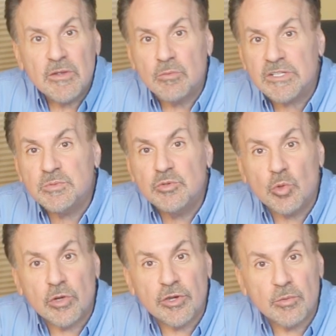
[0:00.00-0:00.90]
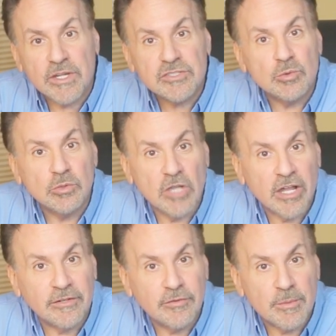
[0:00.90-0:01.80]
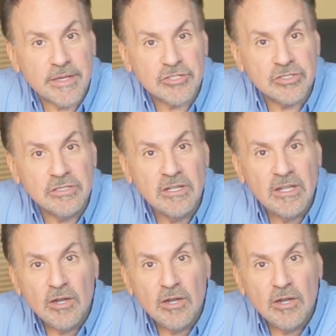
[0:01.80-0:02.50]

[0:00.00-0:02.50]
respiratory arrest or lung inflammation,